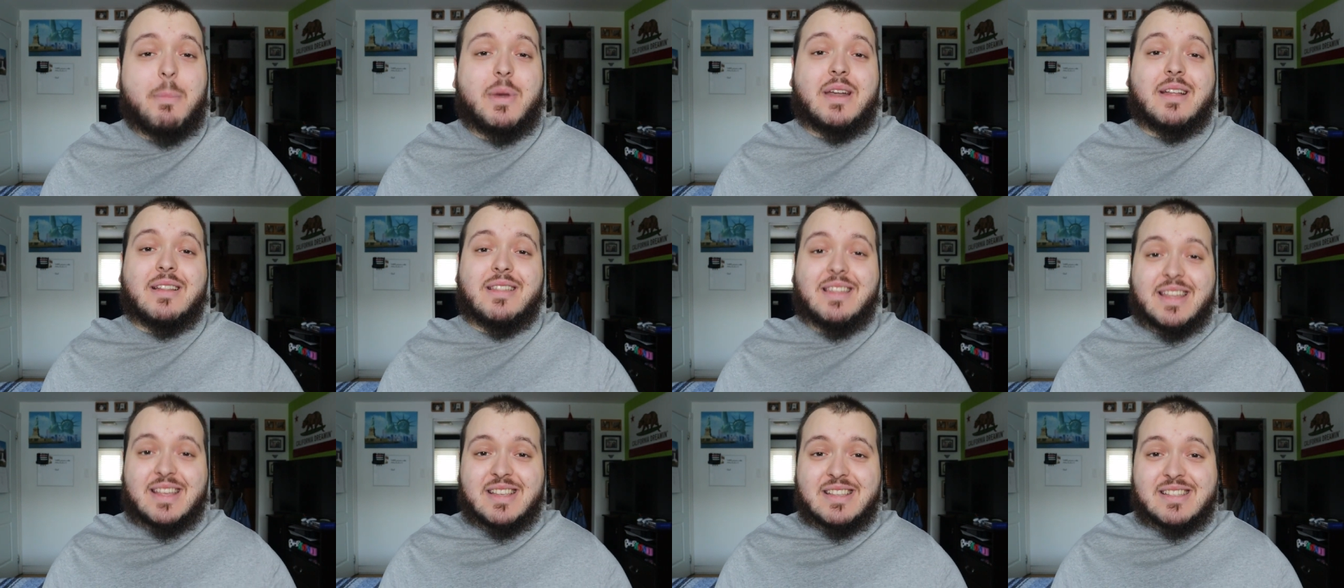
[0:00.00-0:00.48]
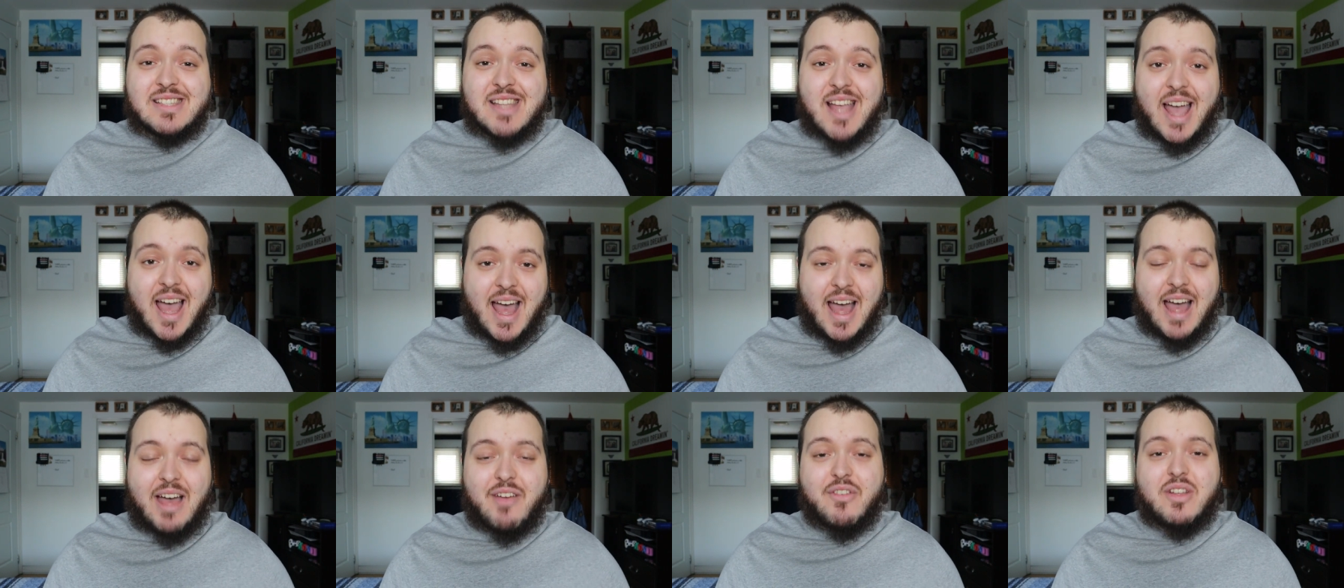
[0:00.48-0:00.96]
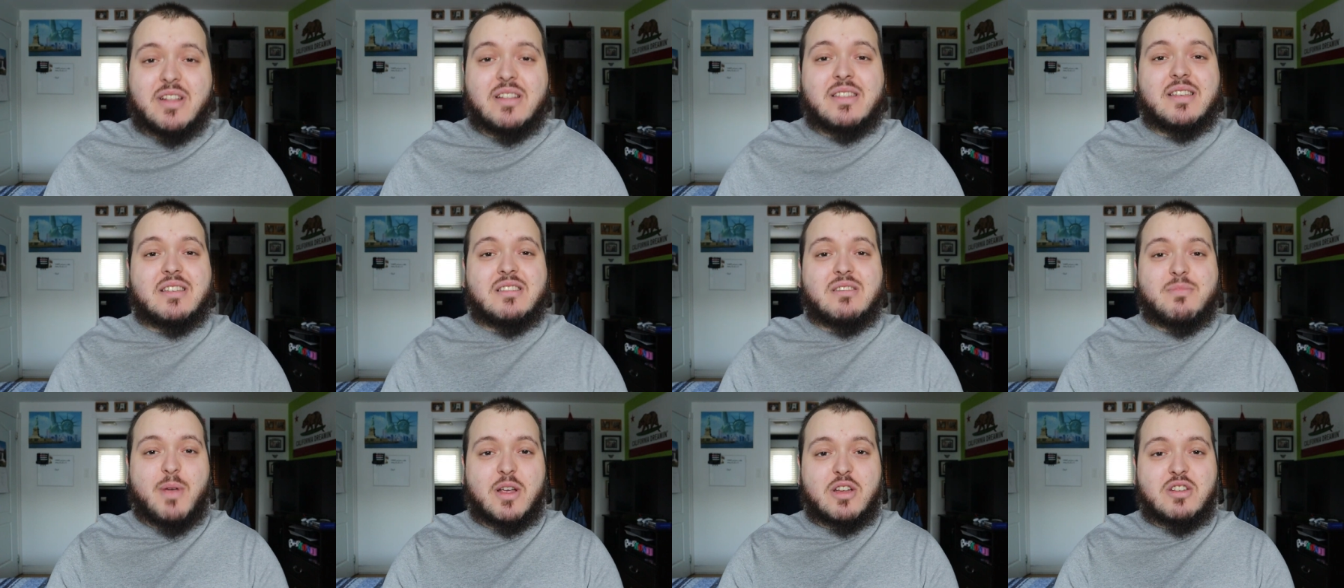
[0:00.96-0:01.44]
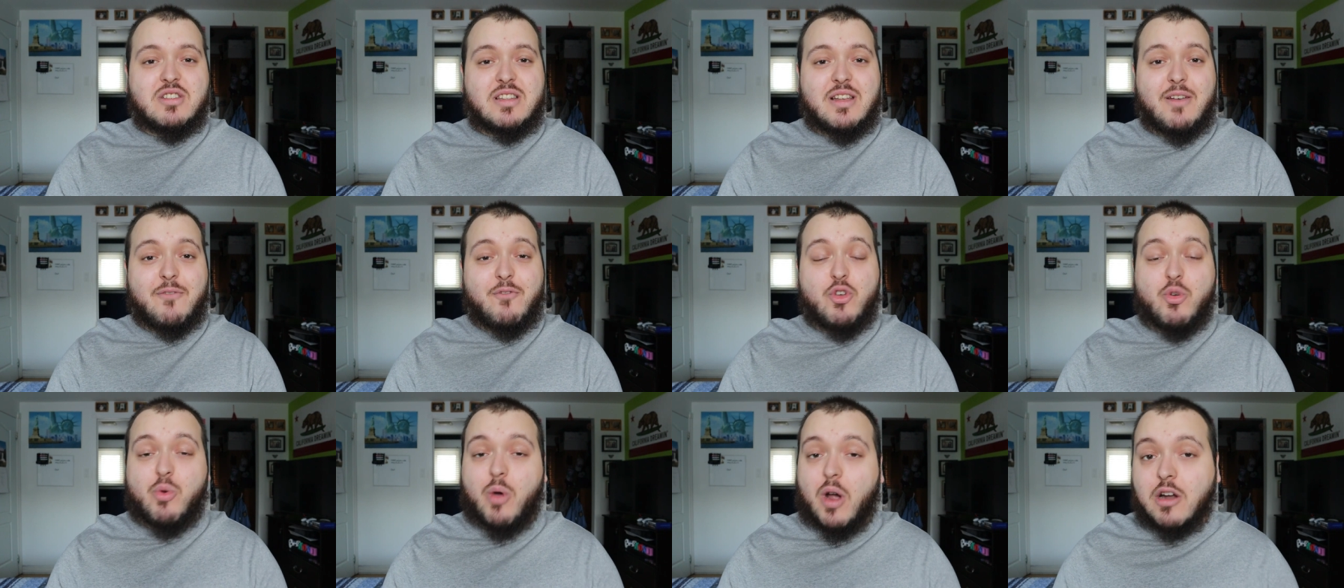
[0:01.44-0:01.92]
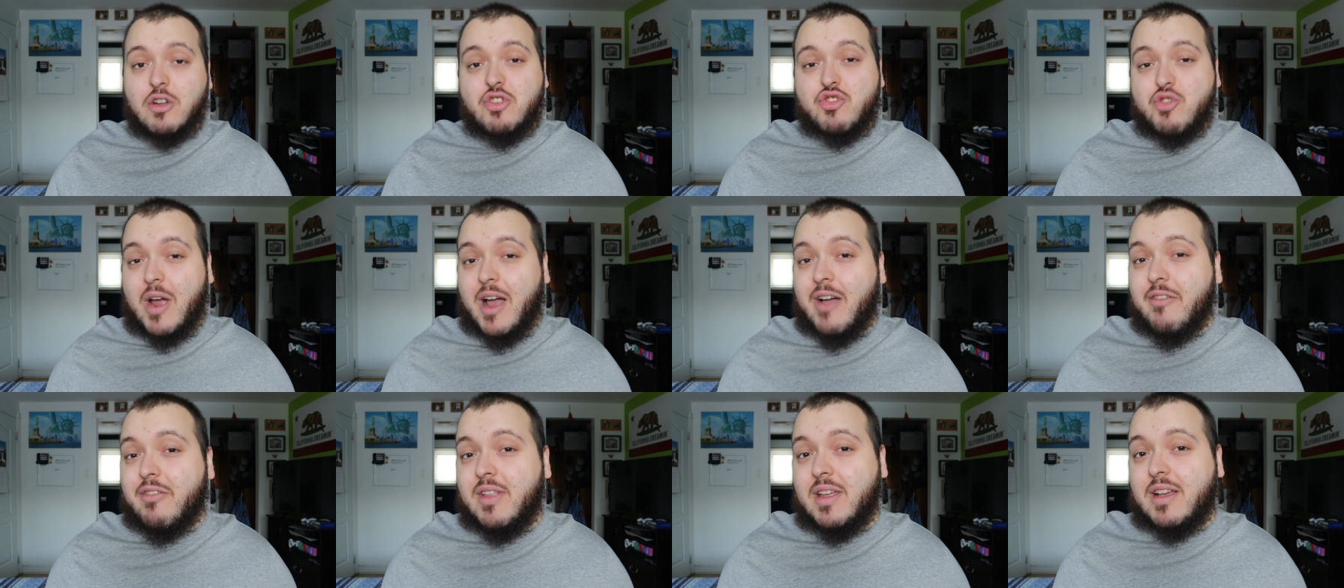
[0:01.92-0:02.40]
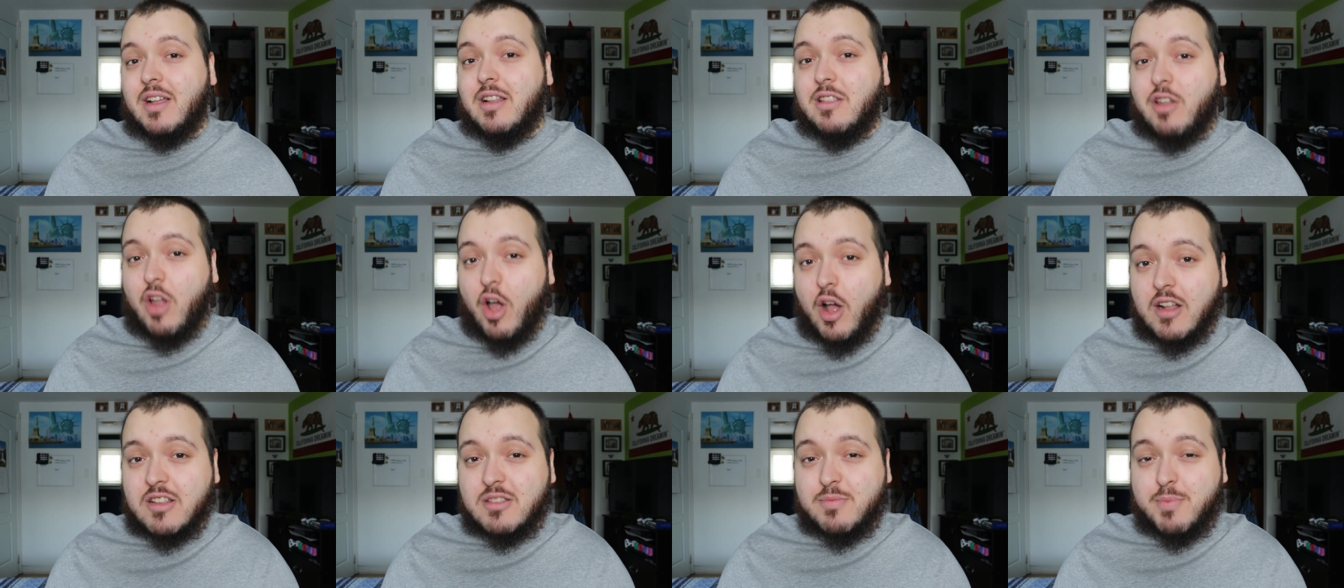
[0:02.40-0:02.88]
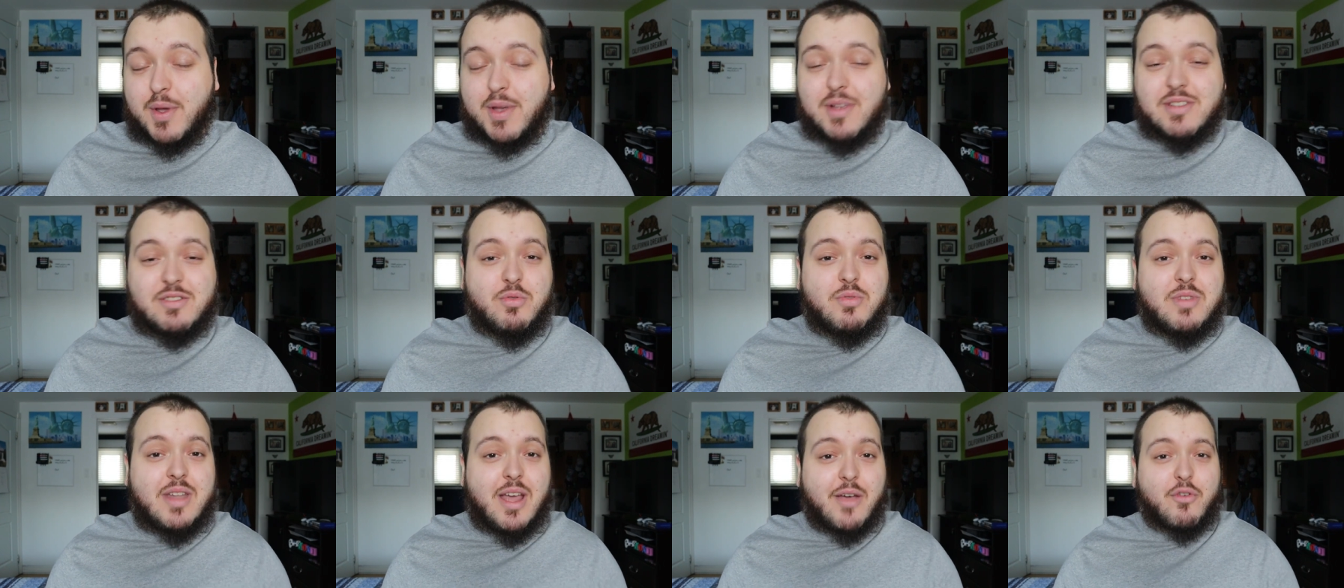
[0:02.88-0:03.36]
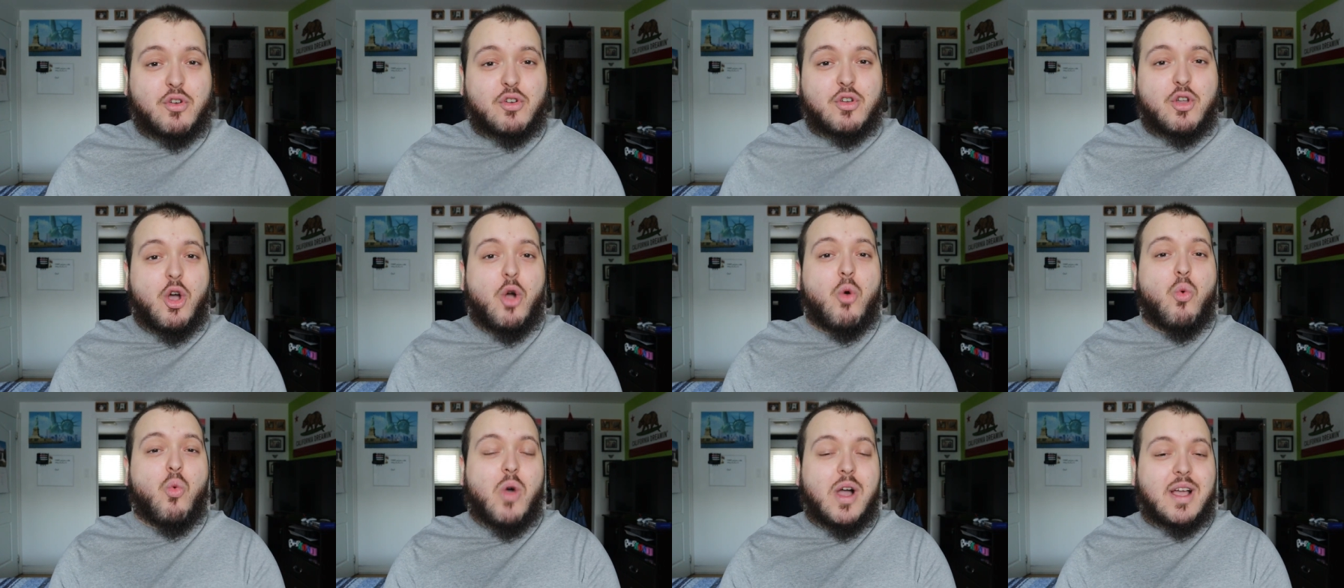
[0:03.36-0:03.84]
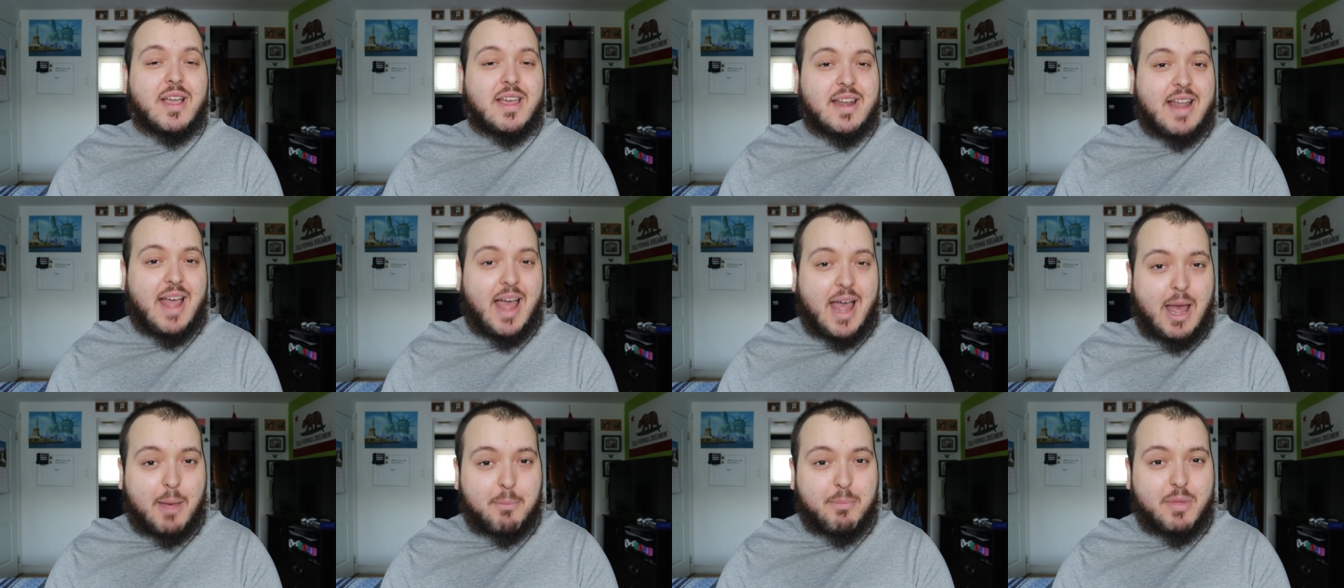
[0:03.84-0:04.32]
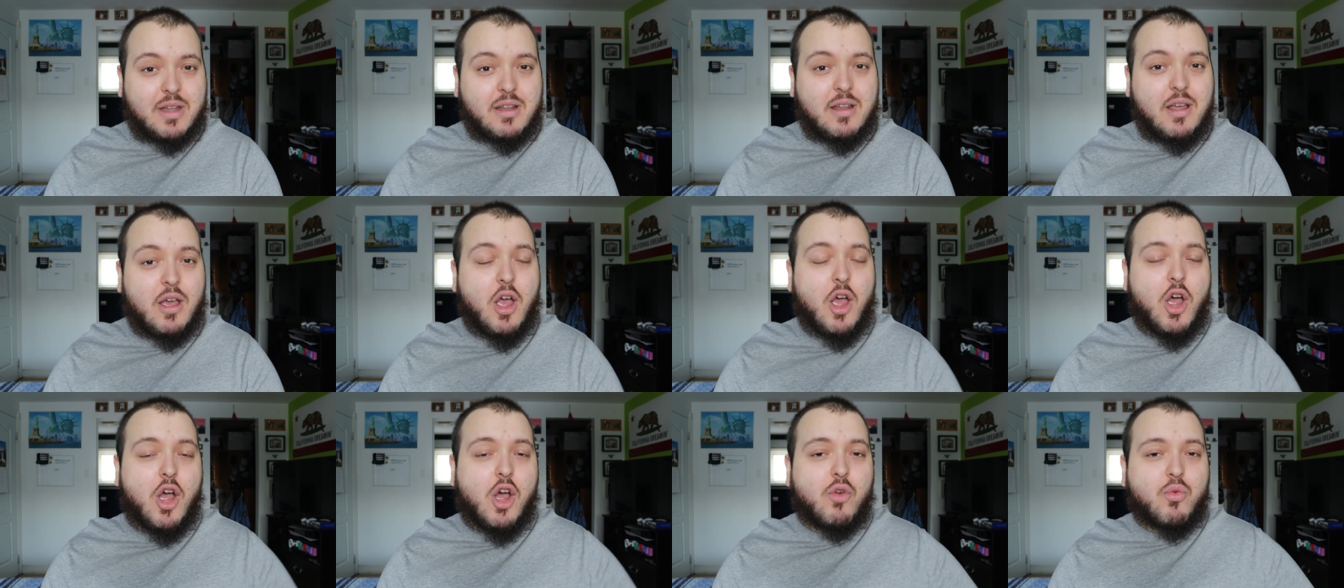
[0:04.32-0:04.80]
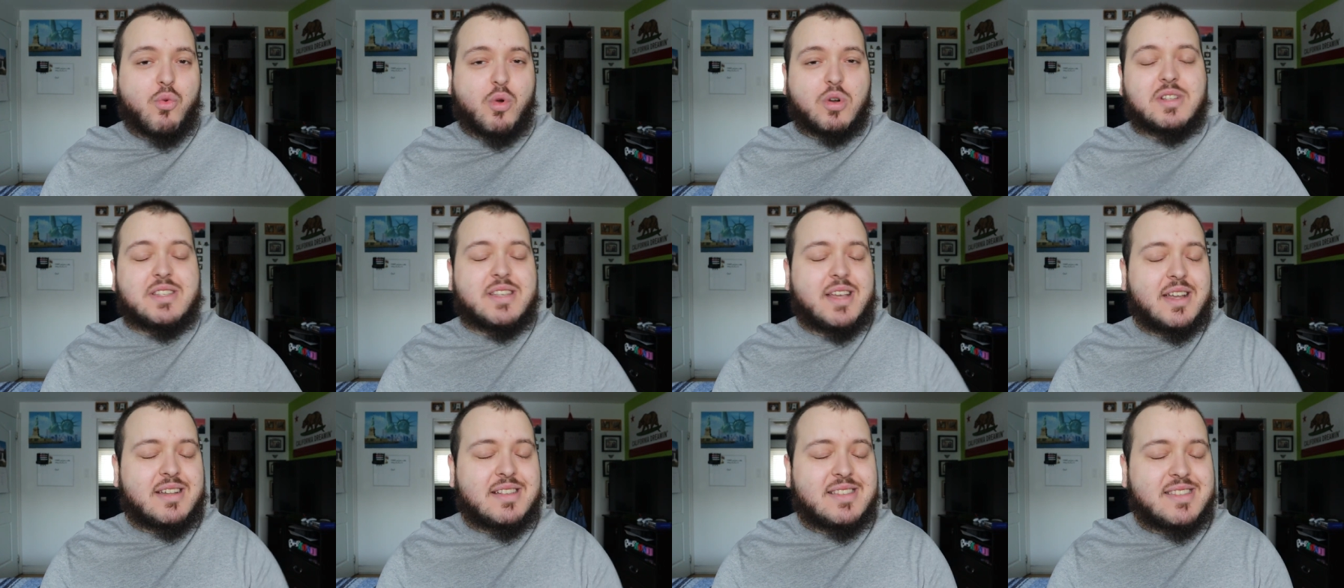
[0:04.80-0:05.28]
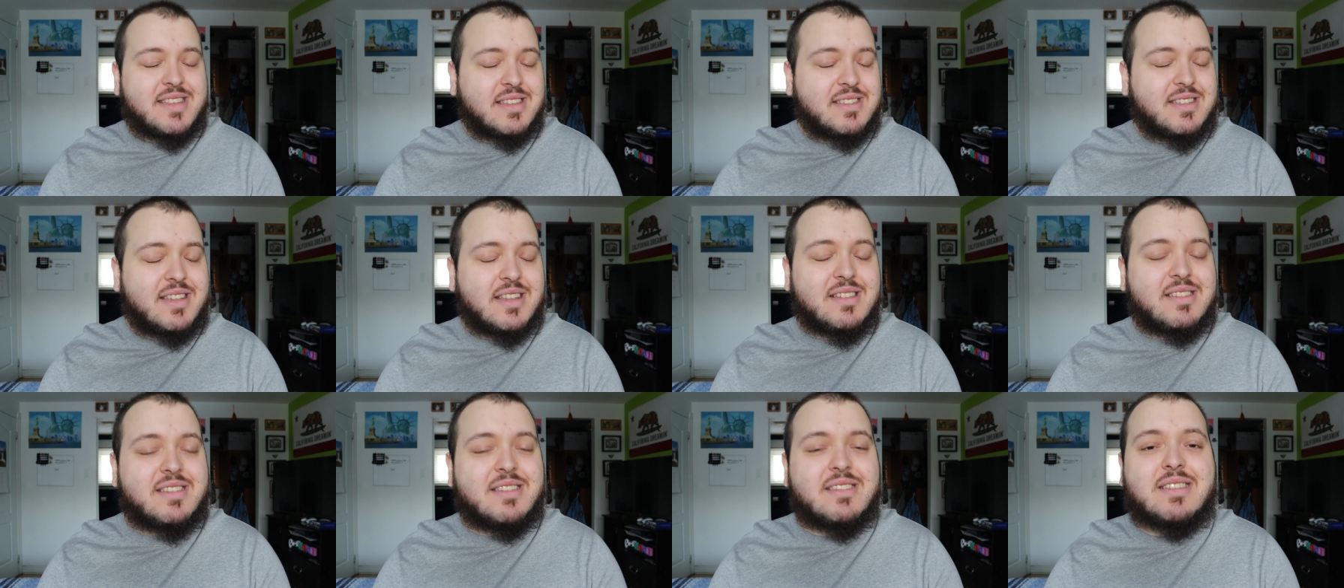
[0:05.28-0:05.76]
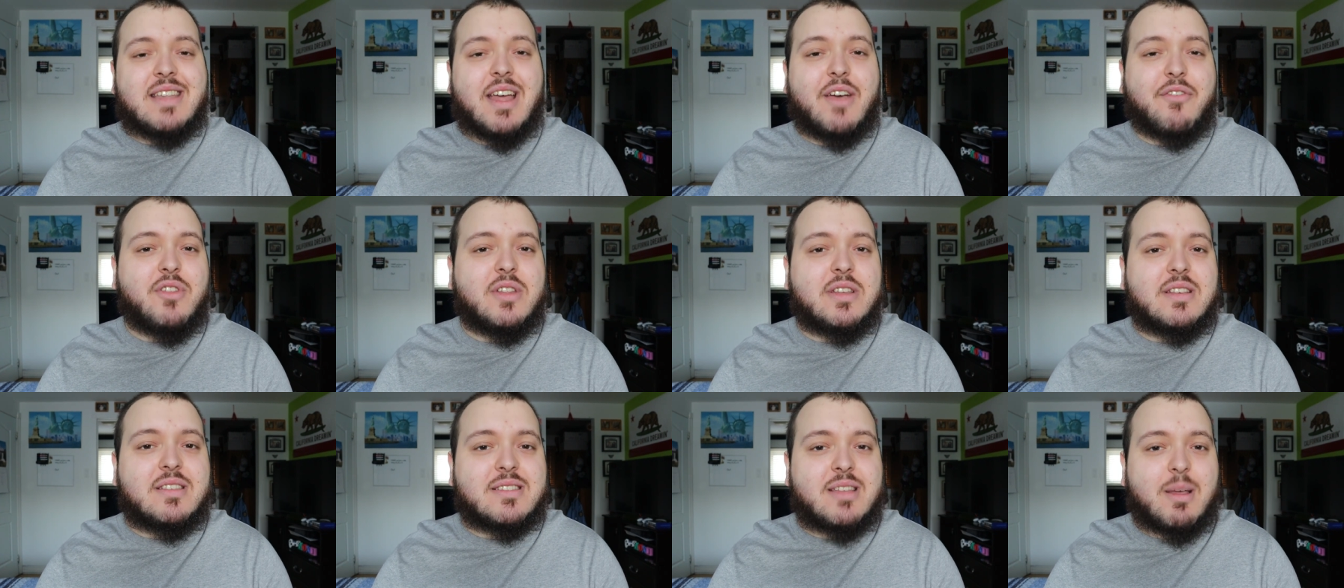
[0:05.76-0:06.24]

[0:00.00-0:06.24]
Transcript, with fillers: but at least have it, especially if you are traveling a lot, because because you never know what can happen. Roadside assistance is definitely